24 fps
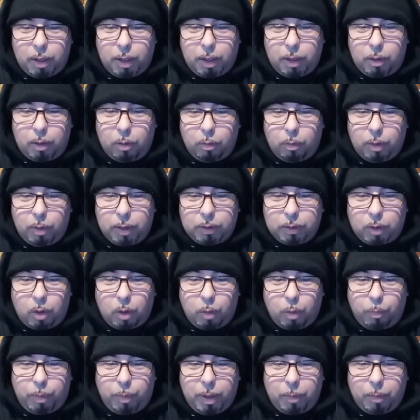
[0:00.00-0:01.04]
He doing his
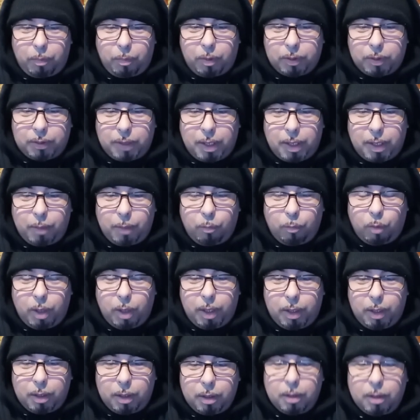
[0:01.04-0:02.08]
own people the same
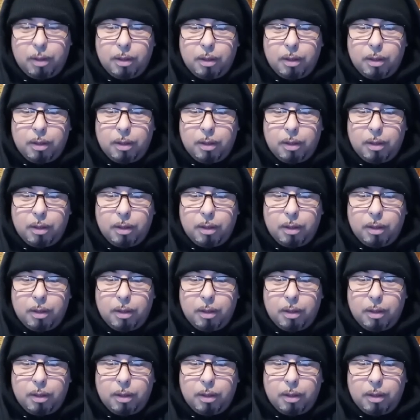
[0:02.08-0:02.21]
way.